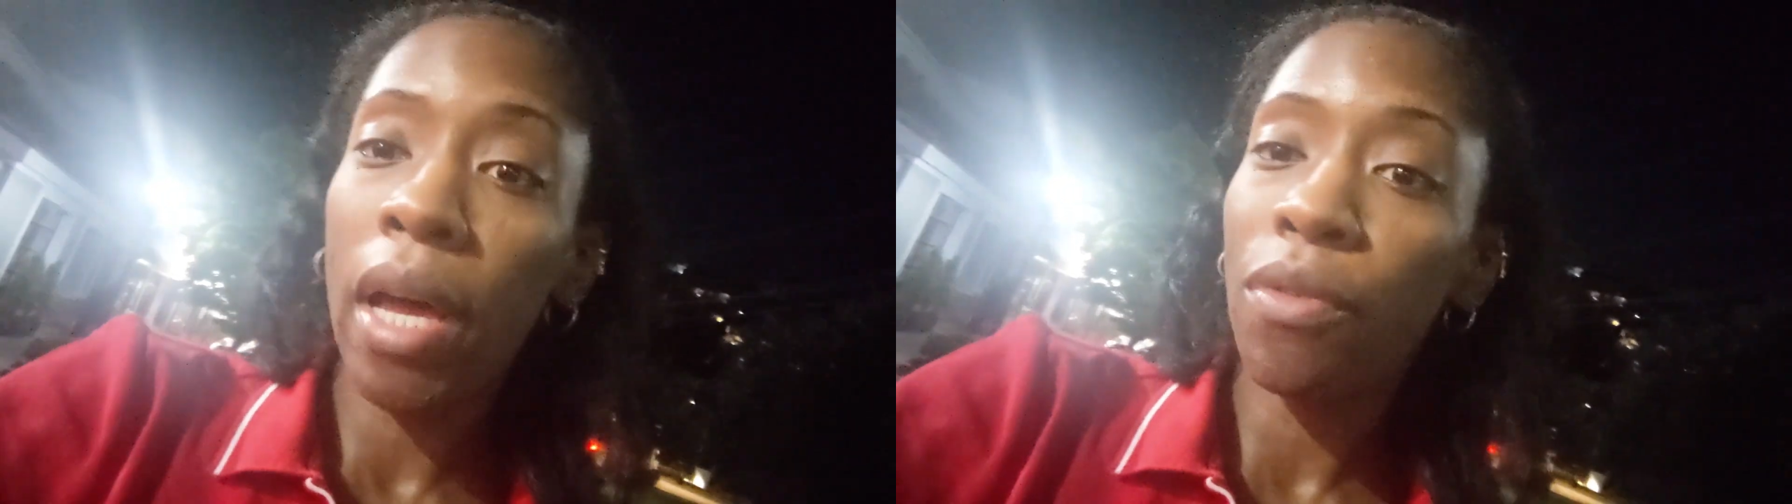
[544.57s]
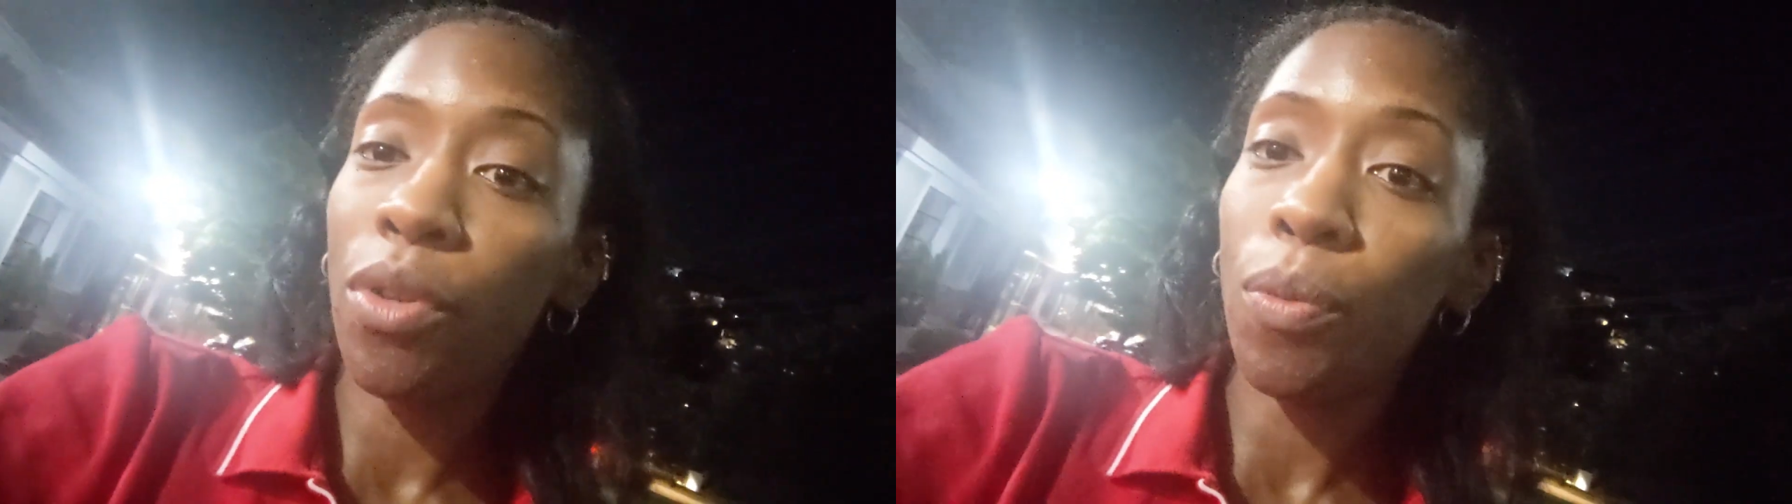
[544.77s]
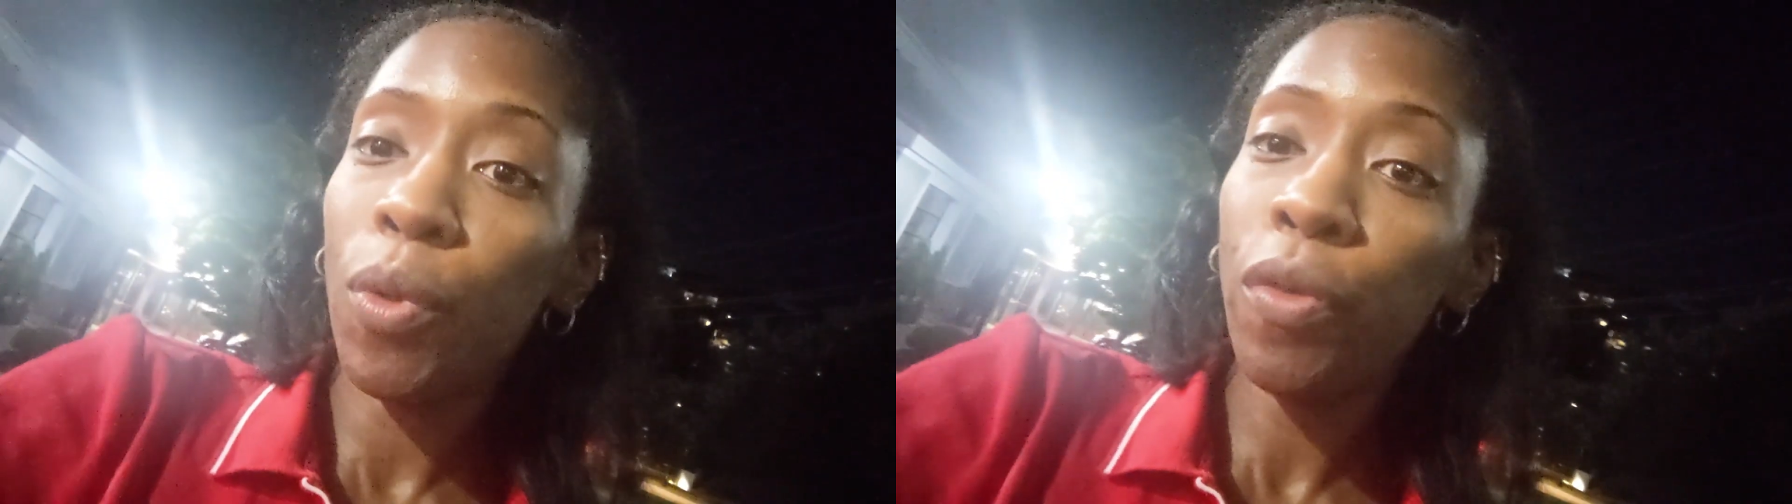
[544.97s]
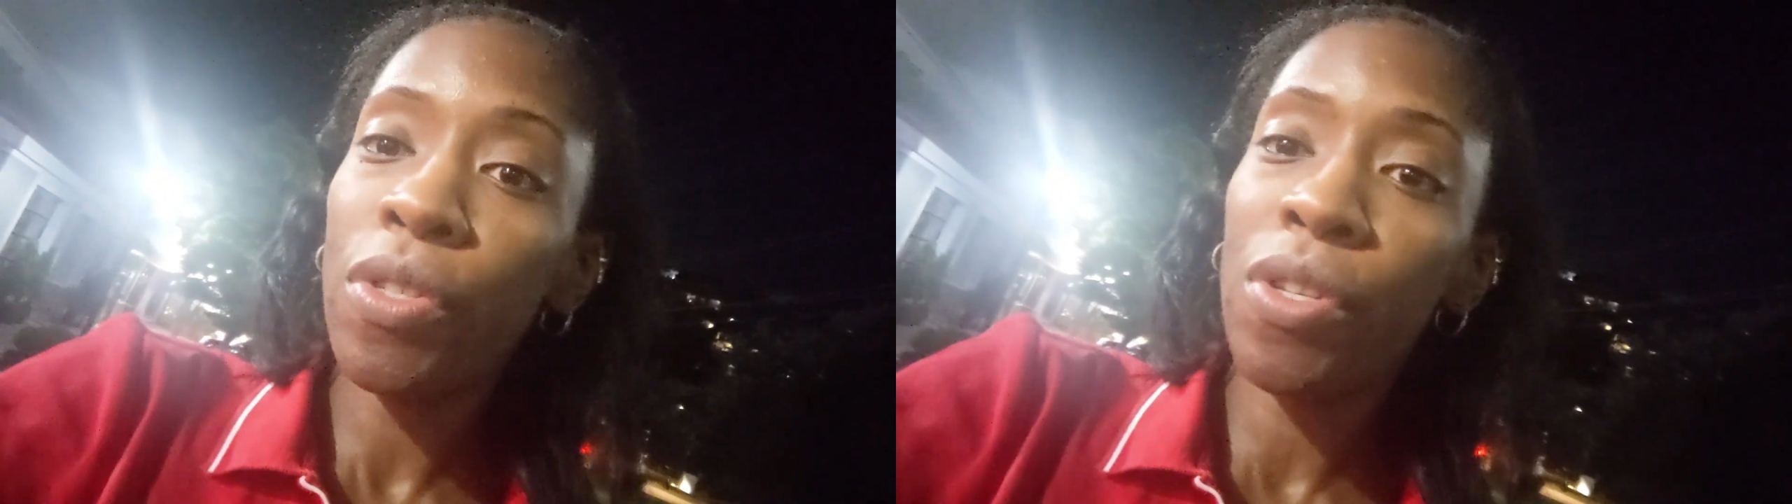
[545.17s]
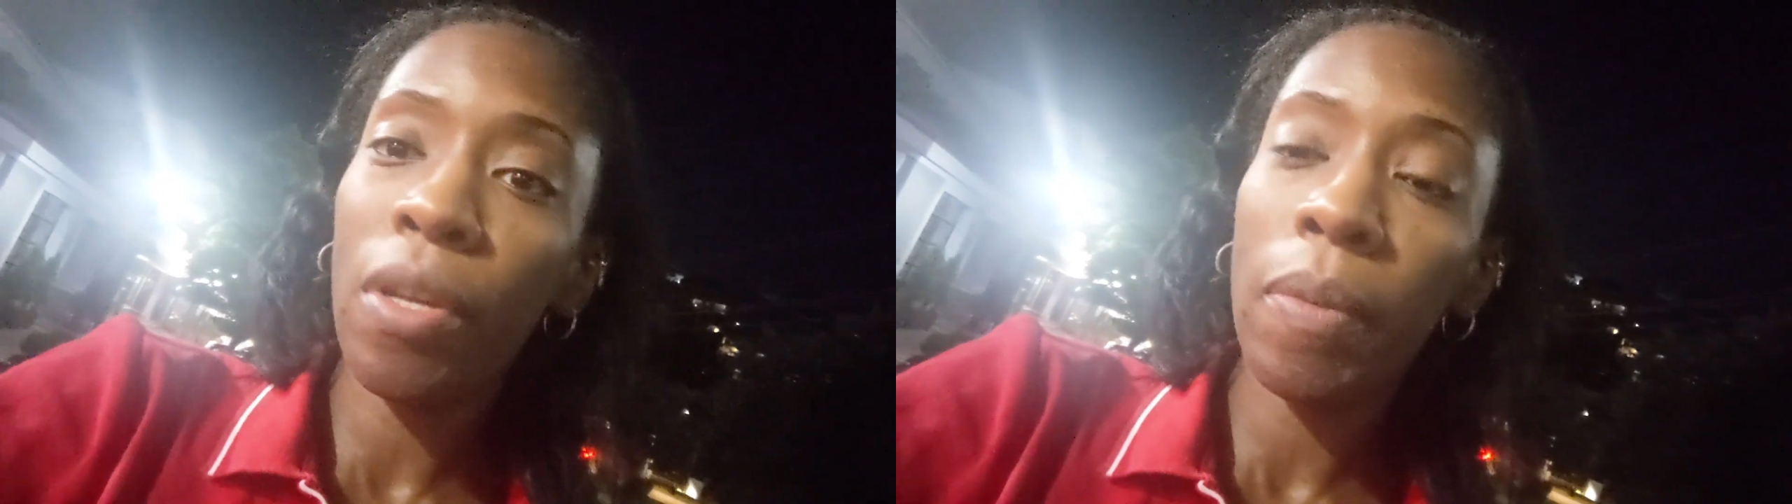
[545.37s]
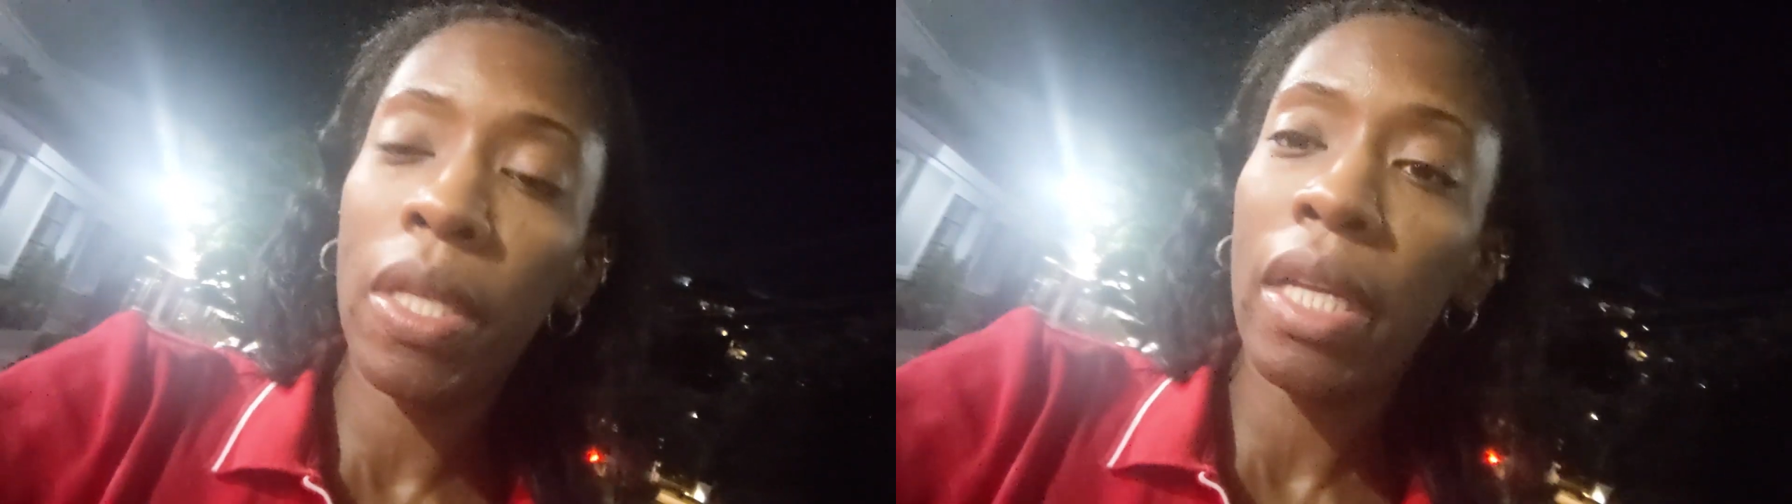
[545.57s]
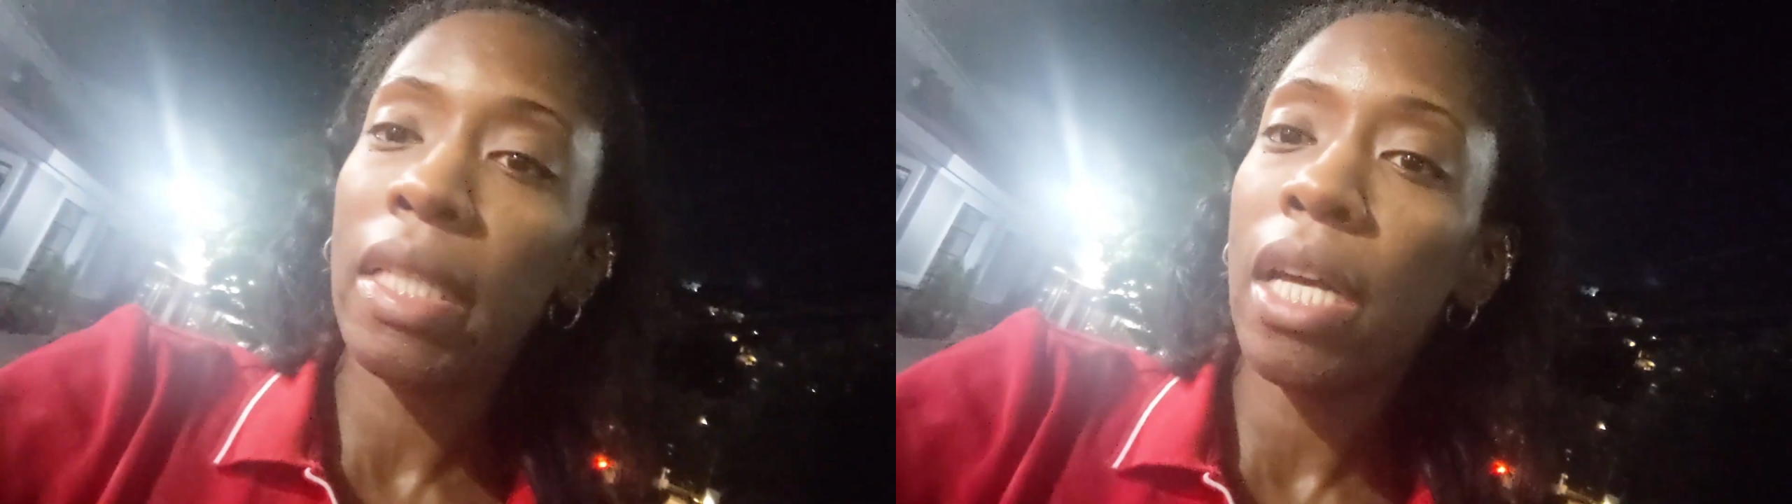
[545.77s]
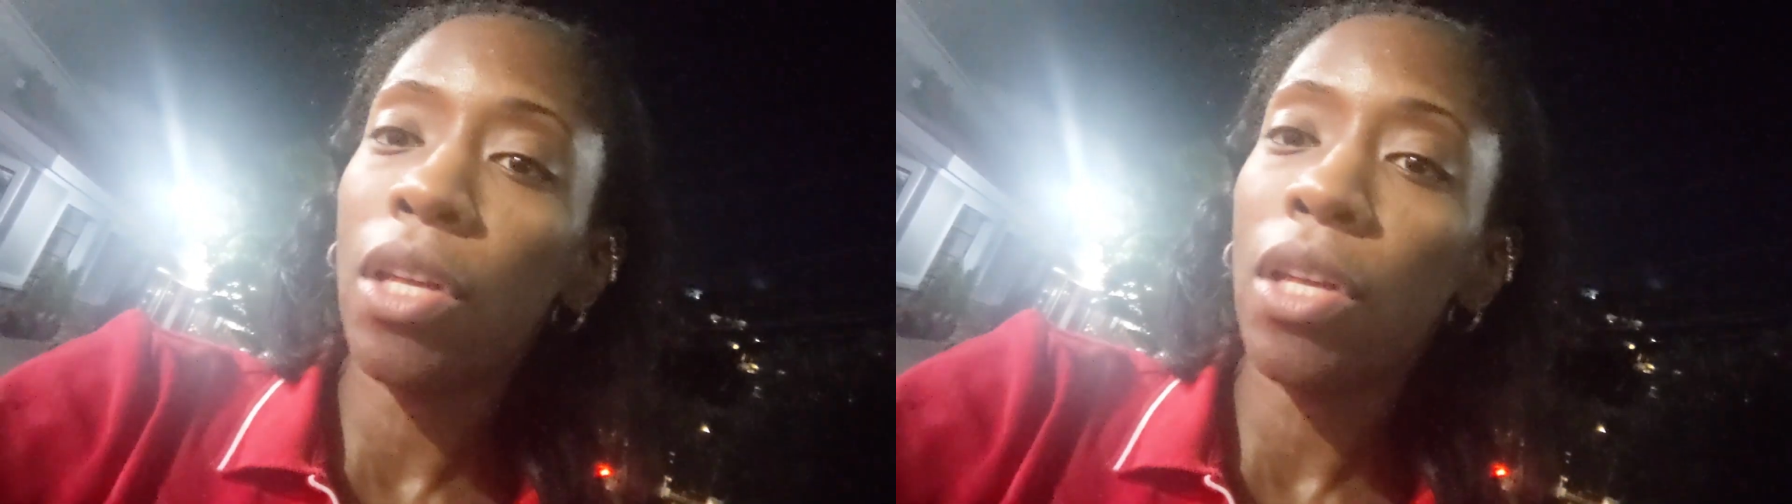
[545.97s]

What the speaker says: the movies or something like that.